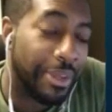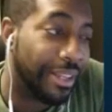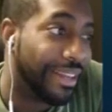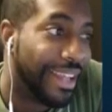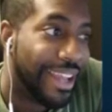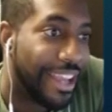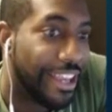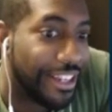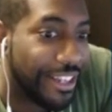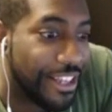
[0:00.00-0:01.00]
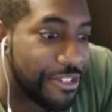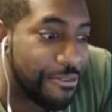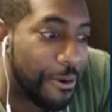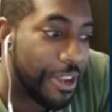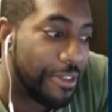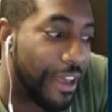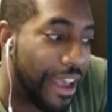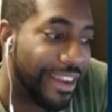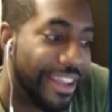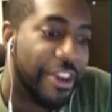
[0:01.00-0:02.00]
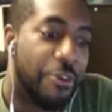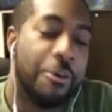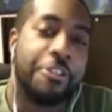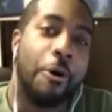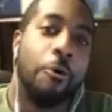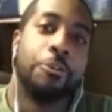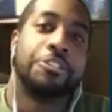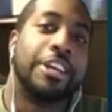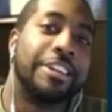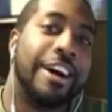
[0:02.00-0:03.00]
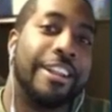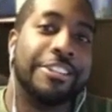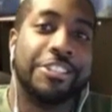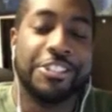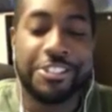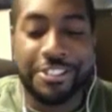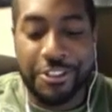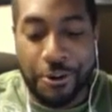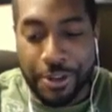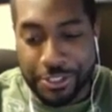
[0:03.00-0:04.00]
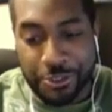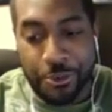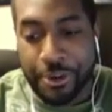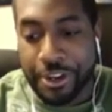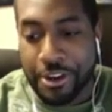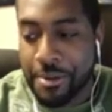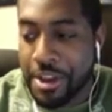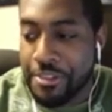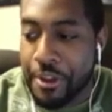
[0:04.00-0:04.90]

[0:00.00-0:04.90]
mean, and it's funny that with older technologies, as growing up,